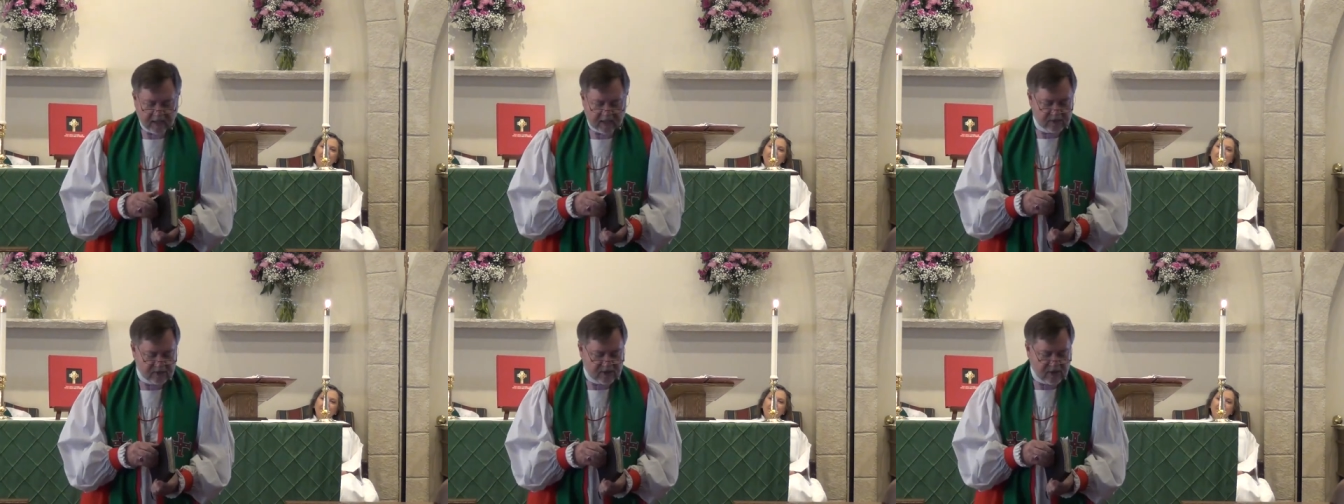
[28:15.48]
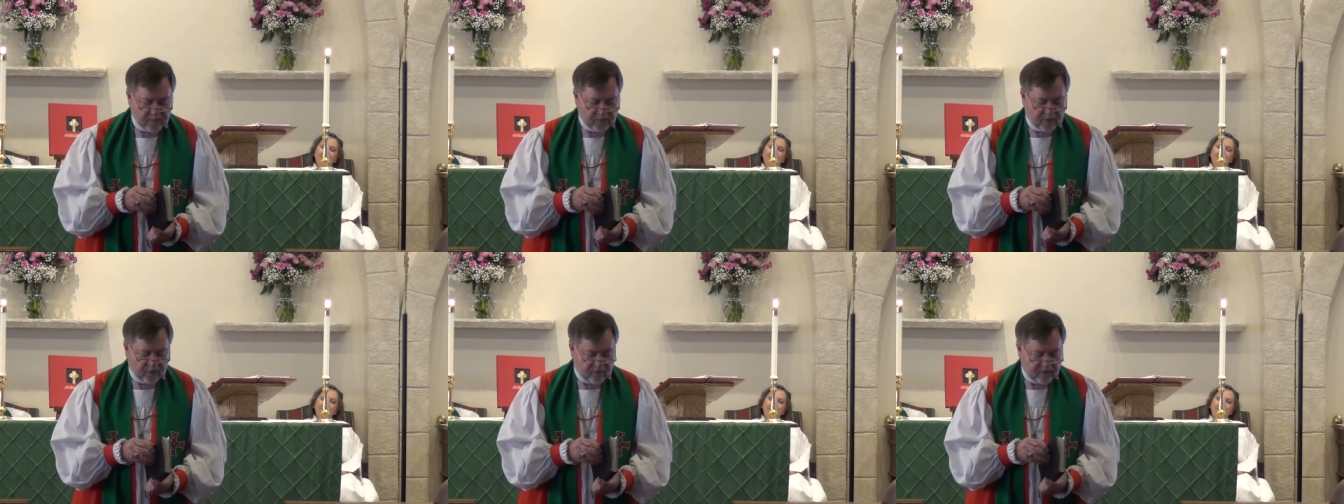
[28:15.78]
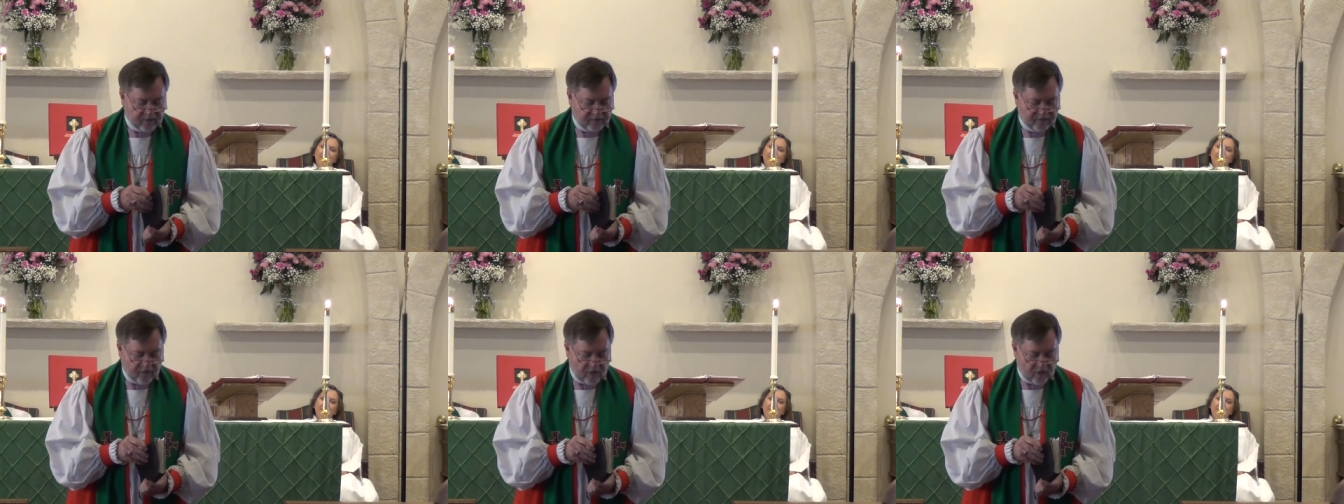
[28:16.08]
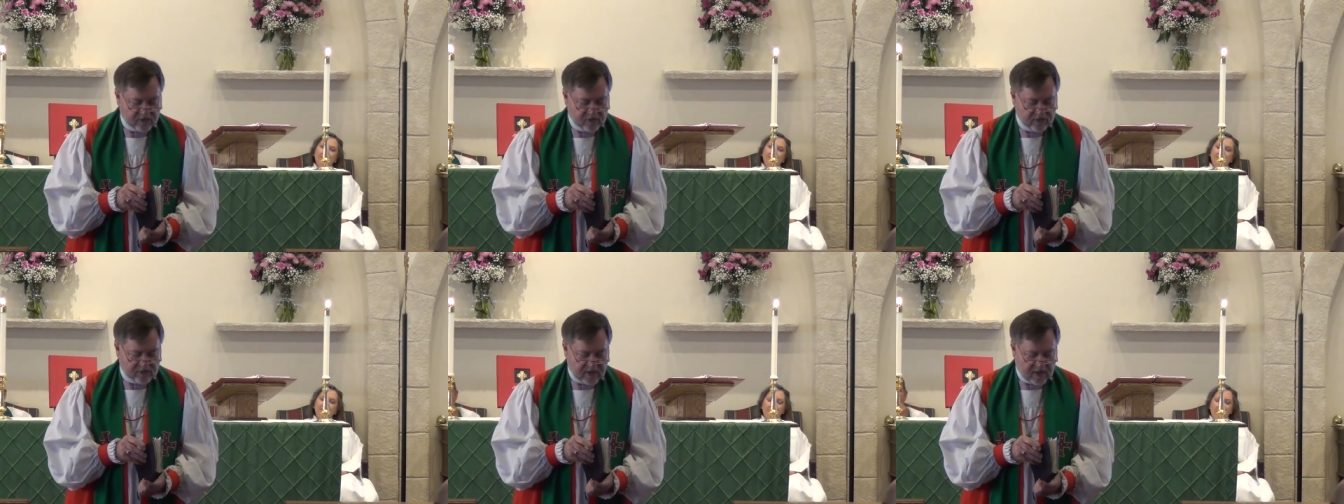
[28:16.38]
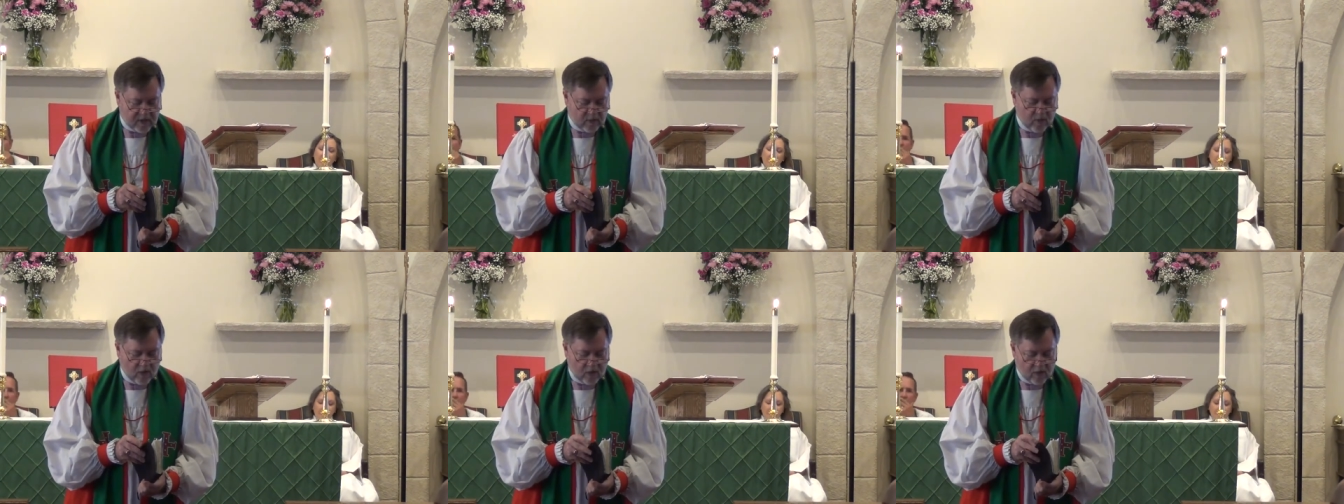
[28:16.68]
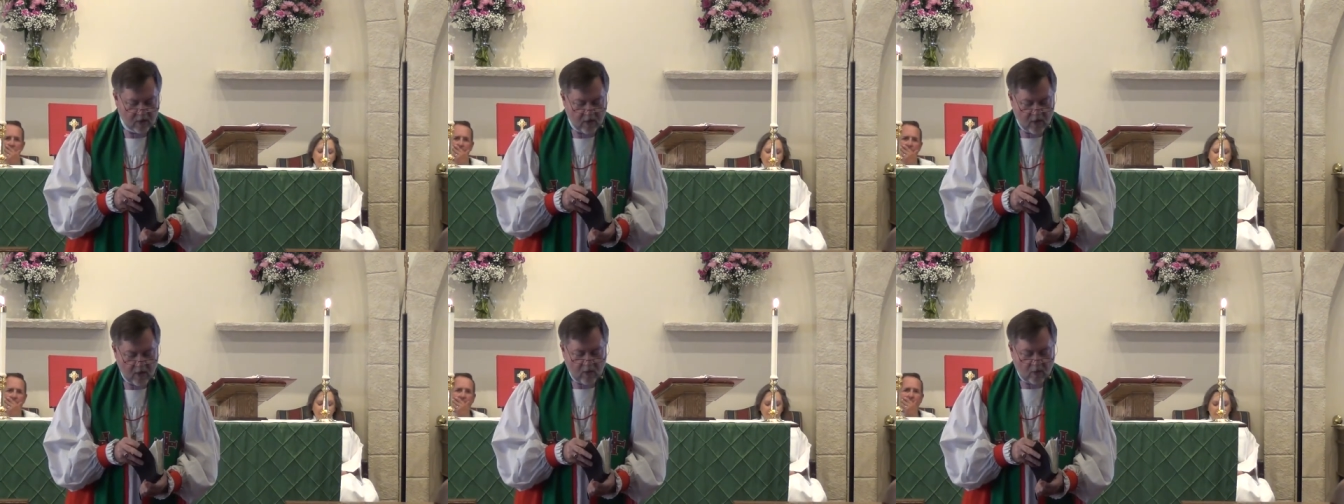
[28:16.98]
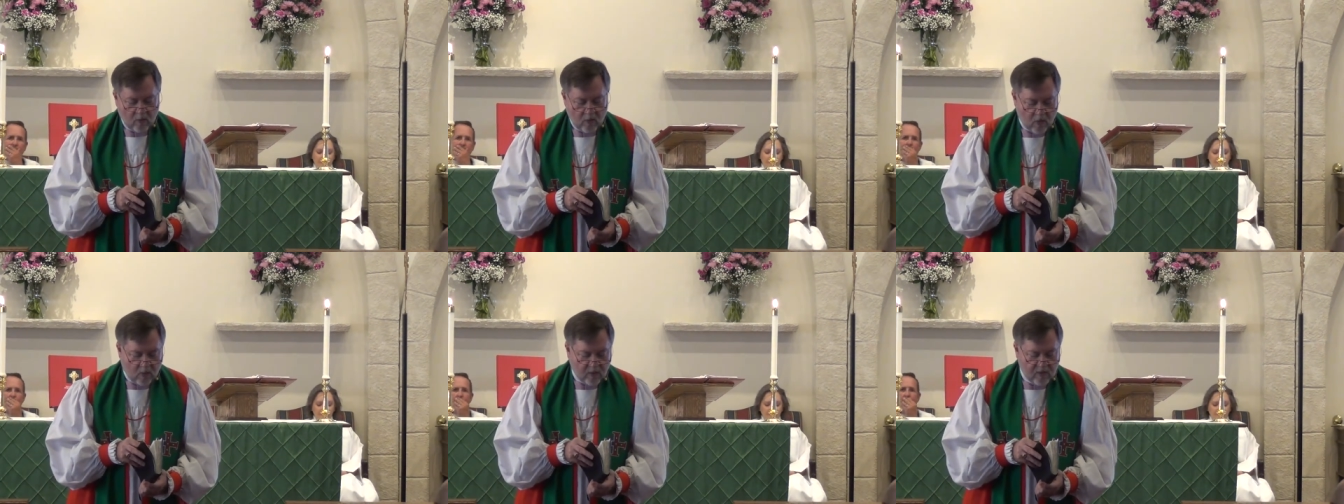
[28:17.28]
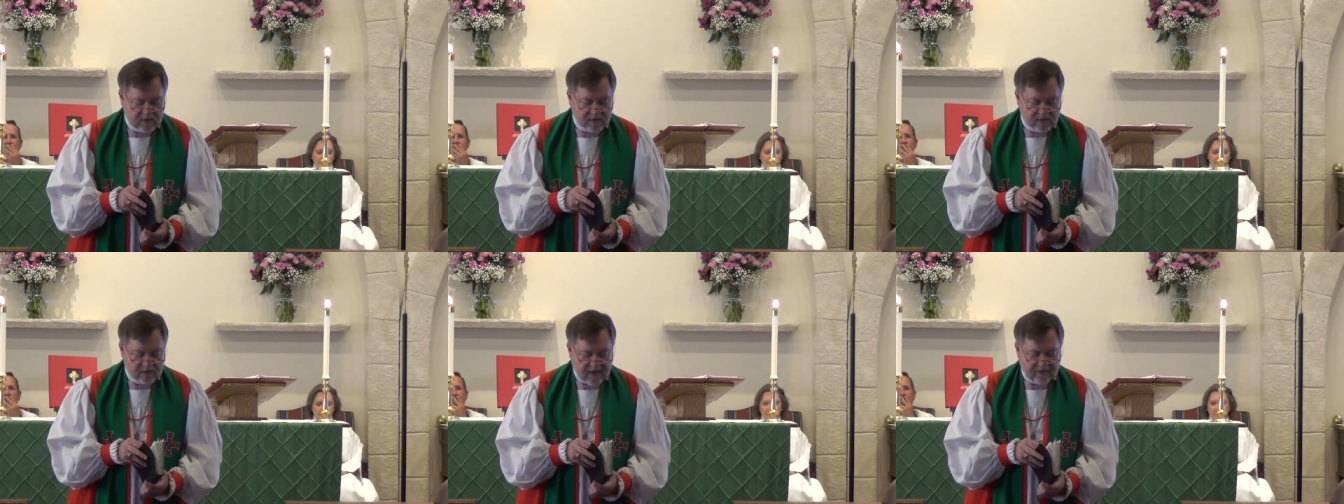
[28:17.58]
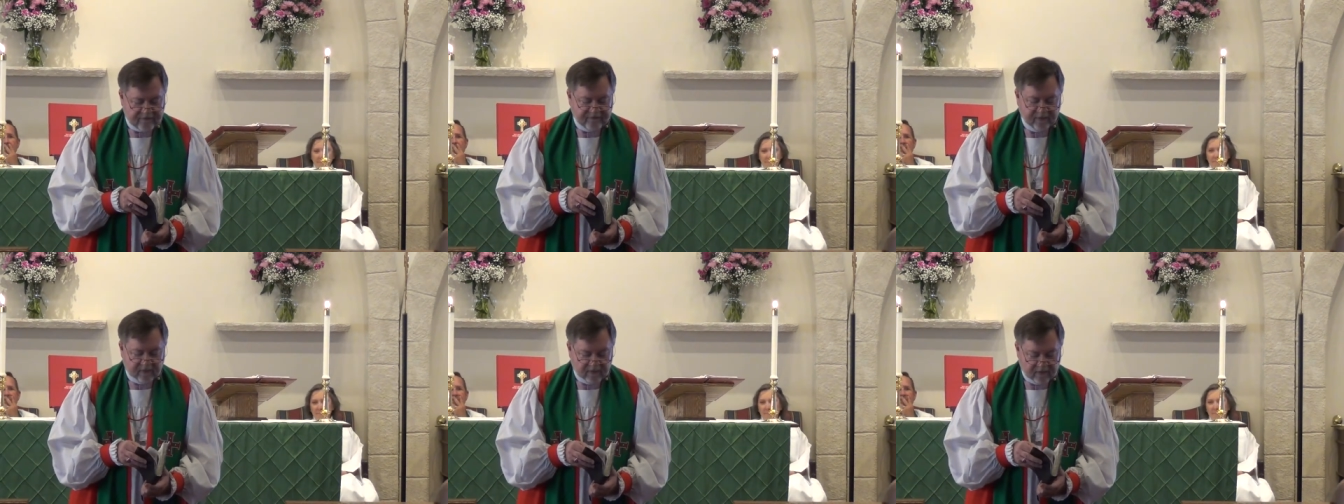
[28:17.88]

of contemporary folks are saying, well, well, we just have to